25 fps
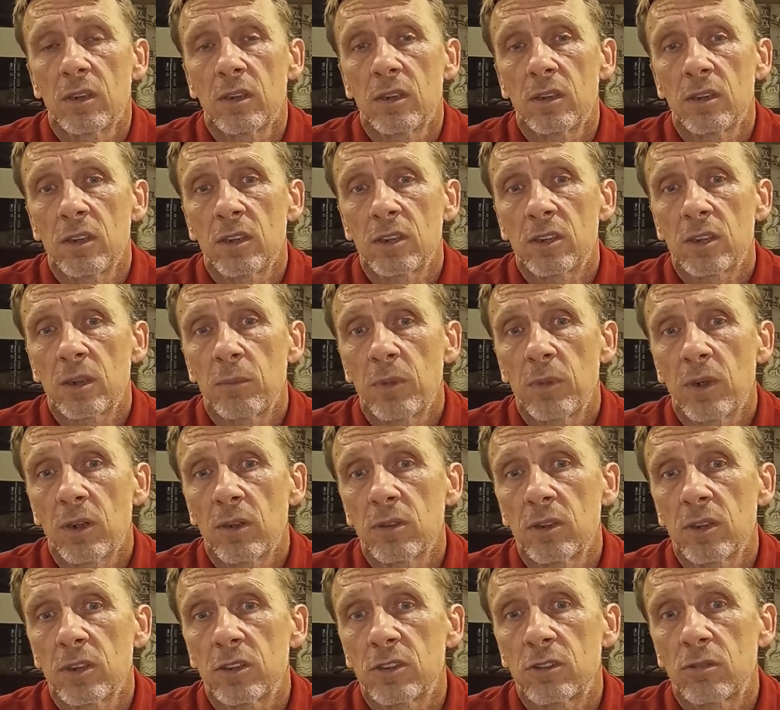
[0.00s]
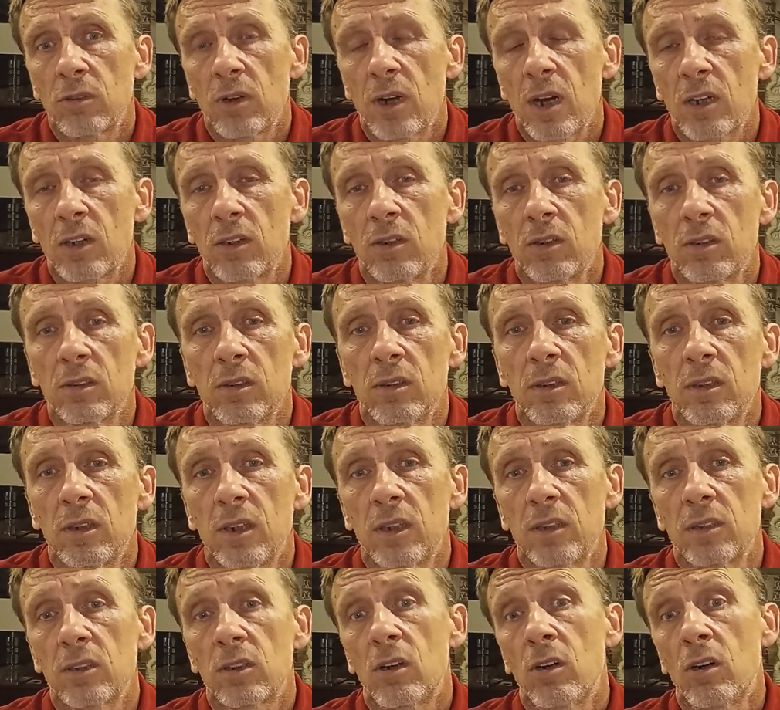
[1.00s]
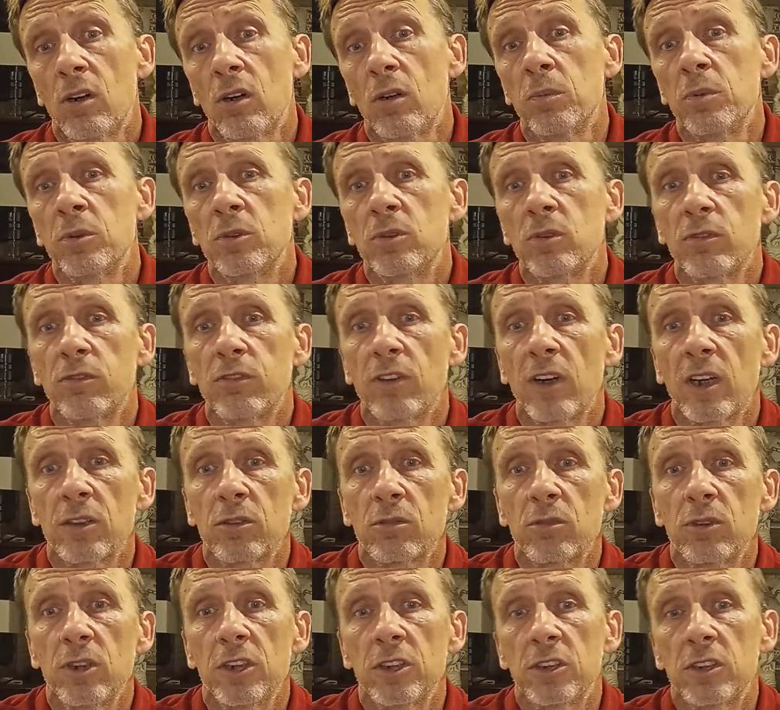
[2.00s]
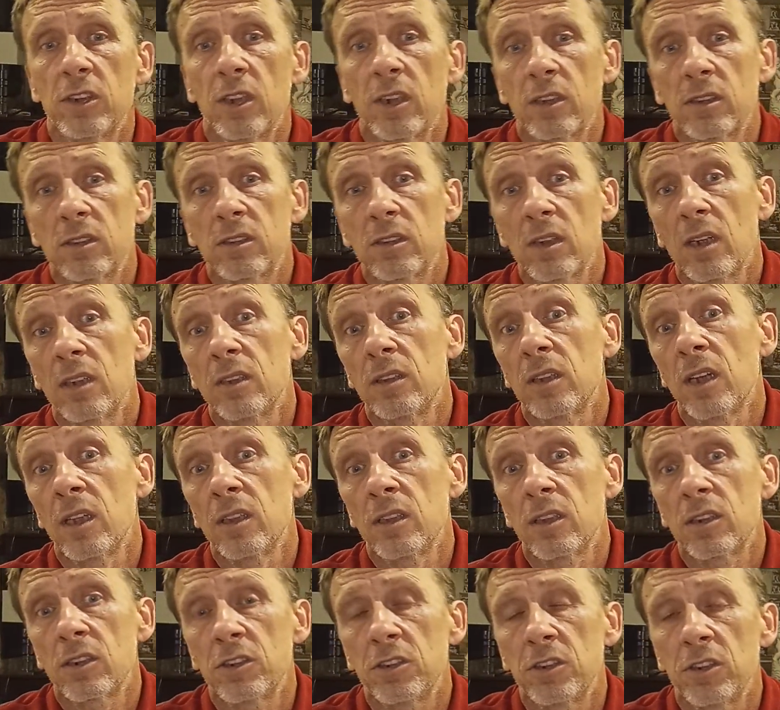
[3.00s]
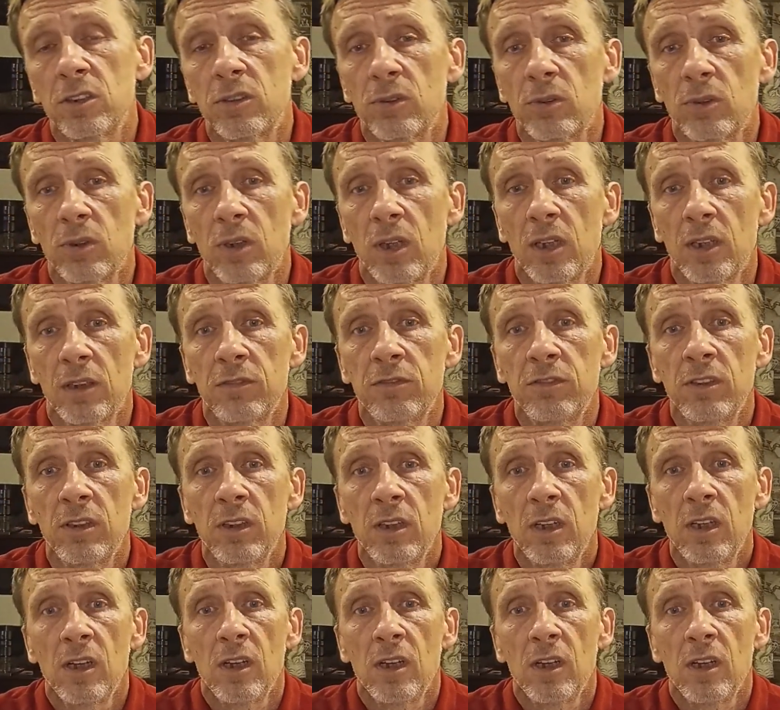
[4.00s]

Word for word: It is about the struggle and hope to find reasons and energy to live